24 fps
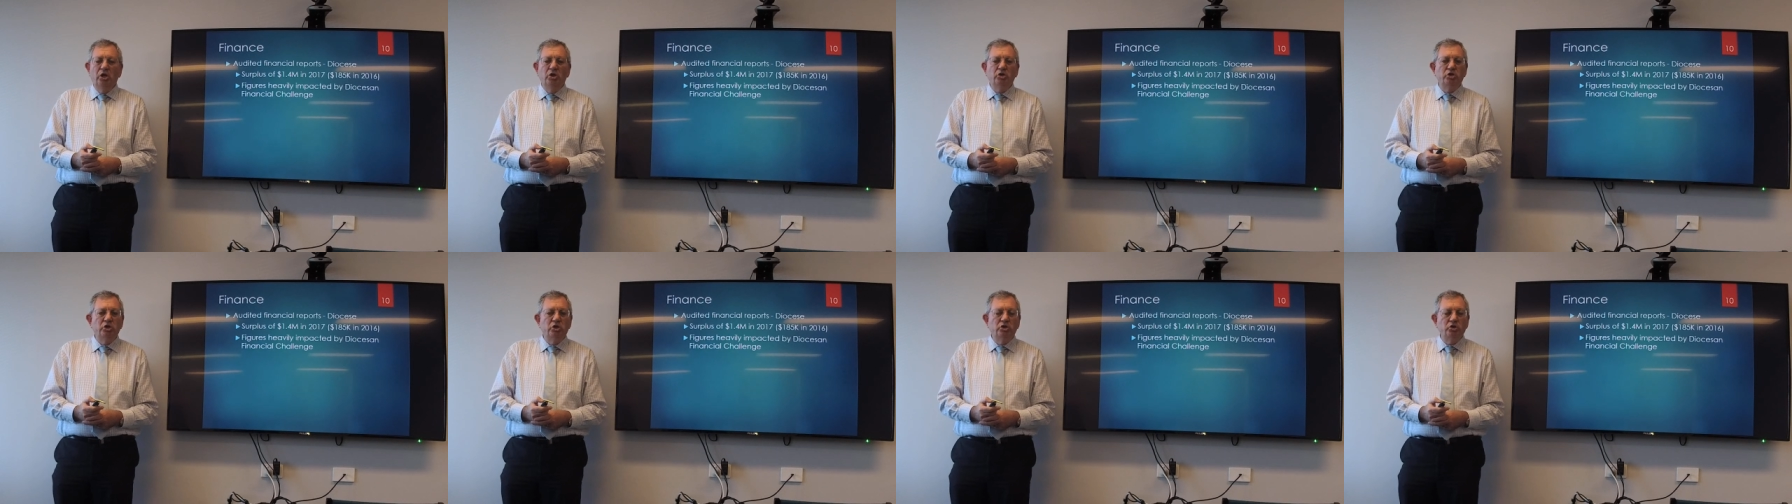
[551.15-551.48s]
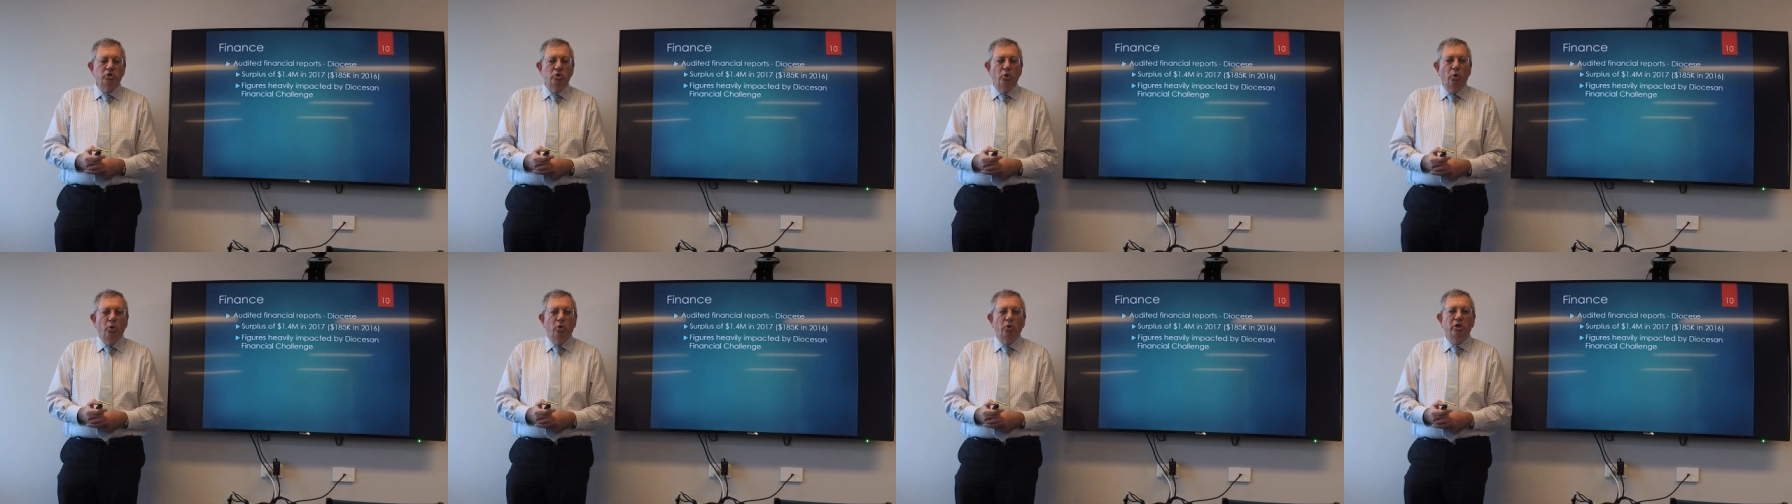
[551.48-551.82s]

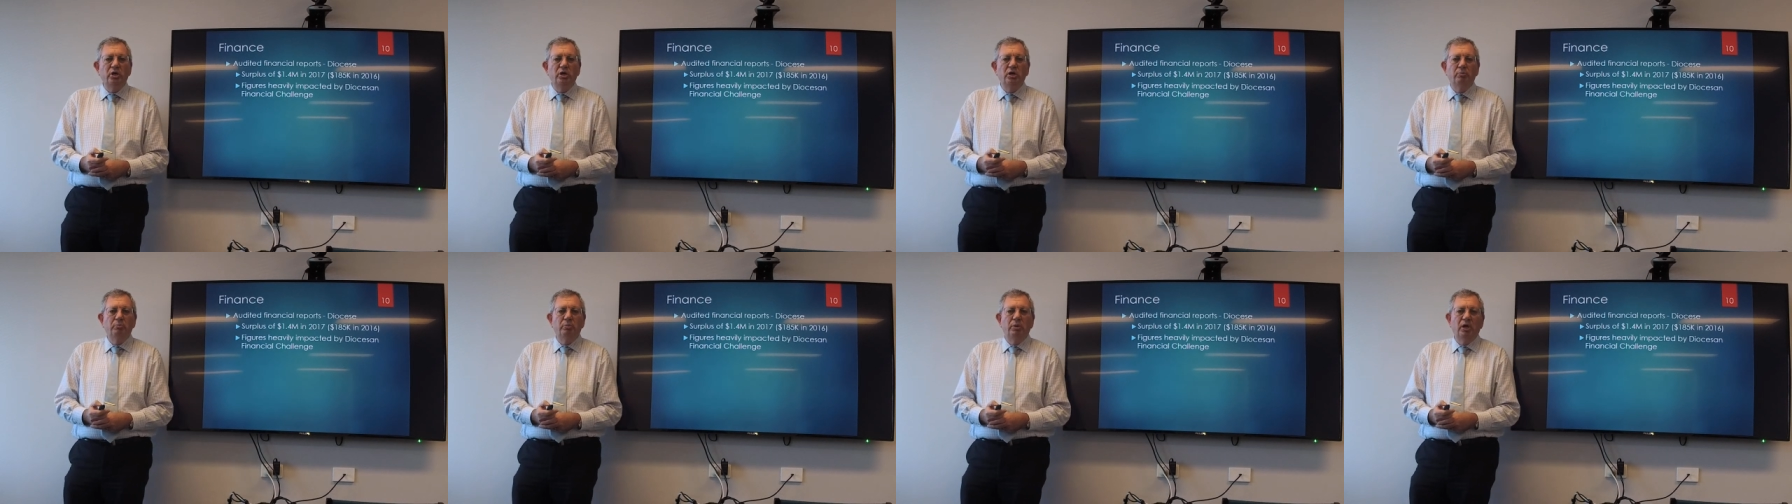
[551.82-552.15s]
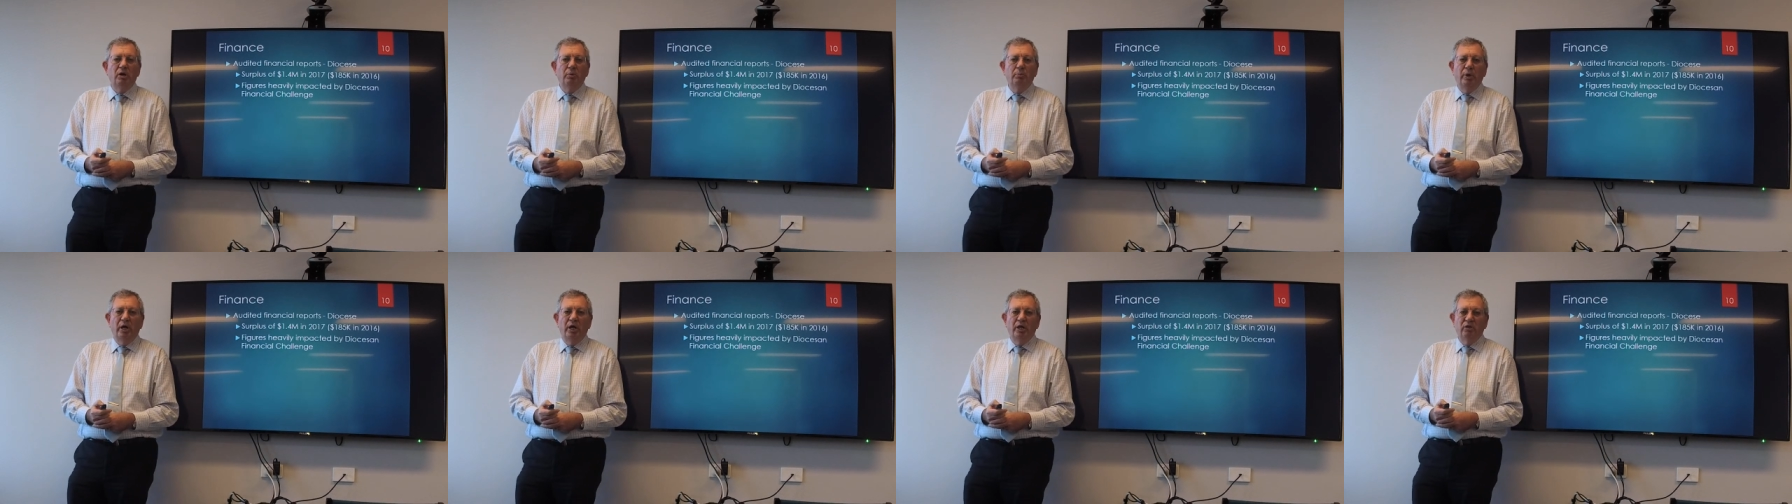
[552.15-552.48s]
Just talking a bit
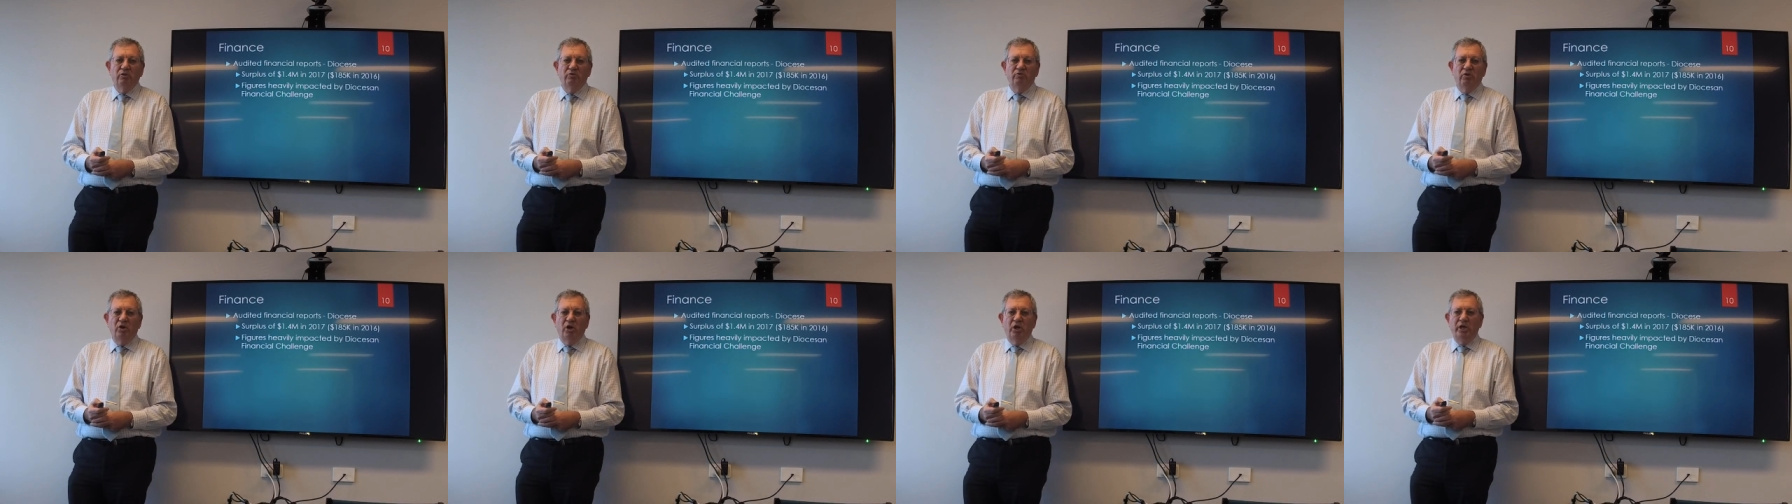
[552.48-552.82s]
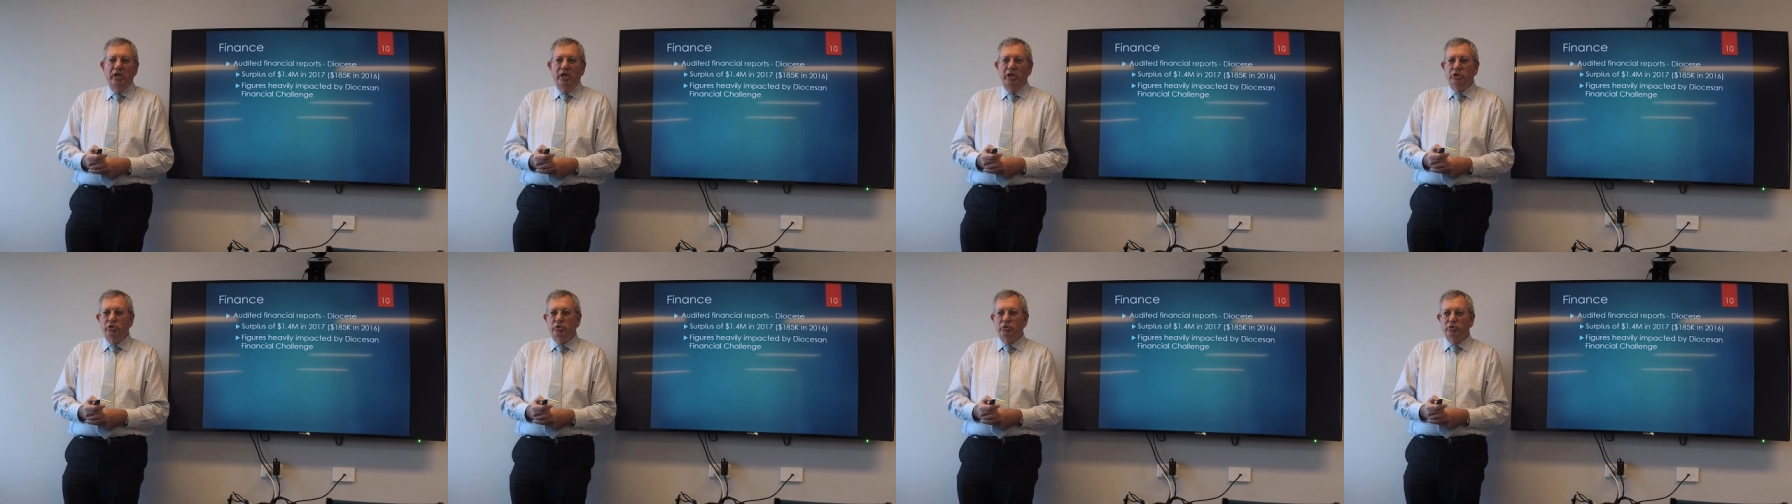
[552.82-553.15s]
about the
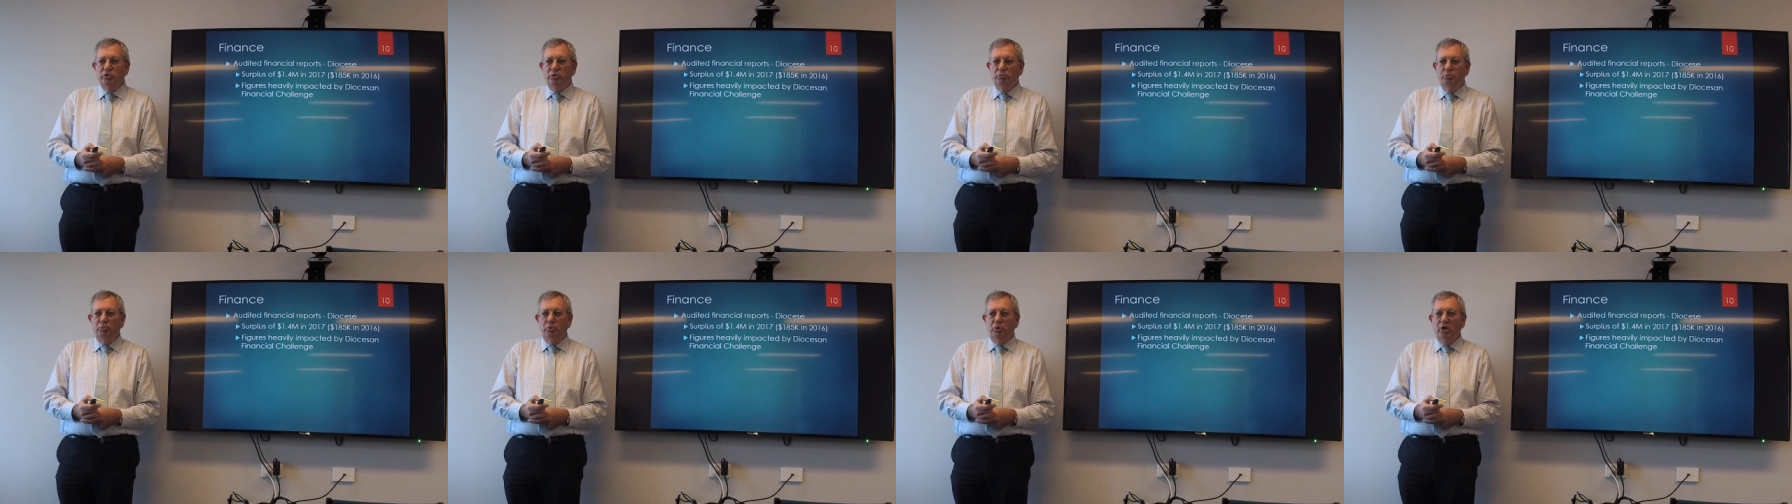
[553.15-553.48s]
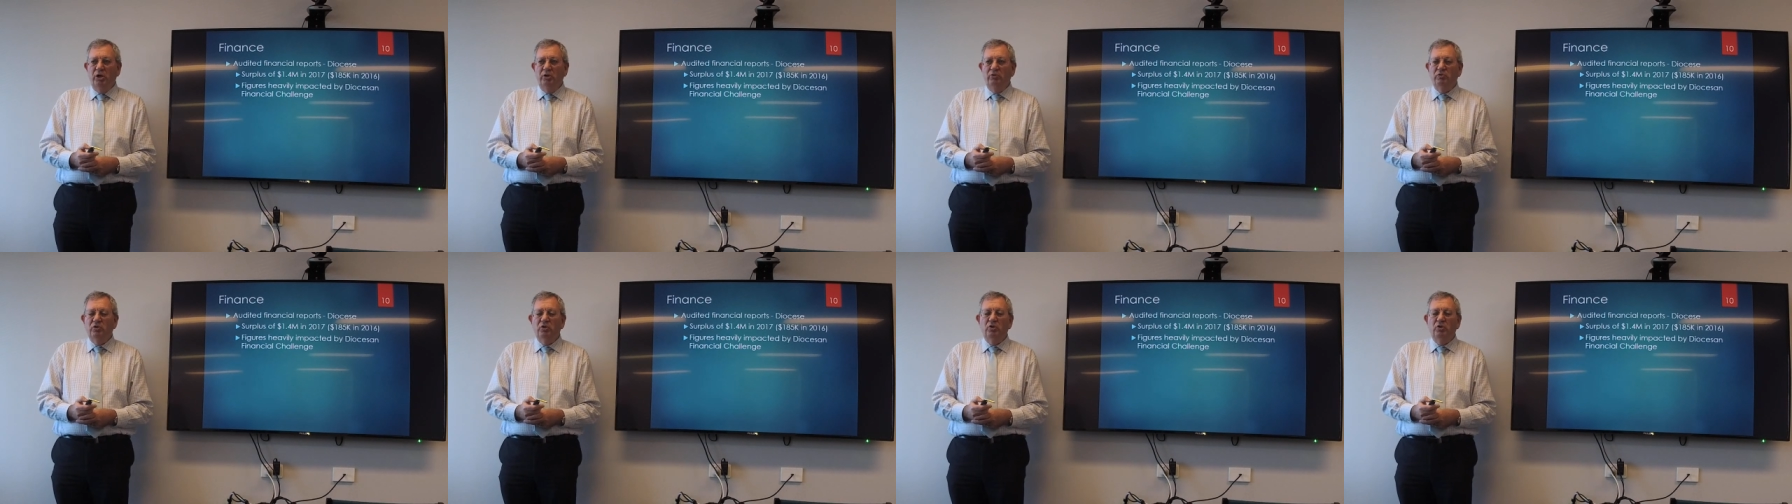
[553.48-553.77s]
financials in brief,